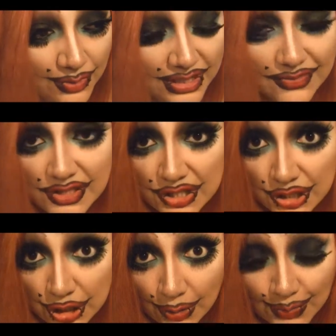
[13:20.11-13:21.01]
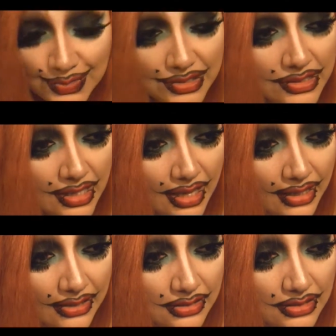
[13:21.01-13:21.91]
believe in stones
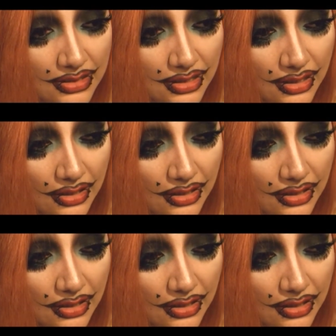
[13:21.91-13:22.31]
and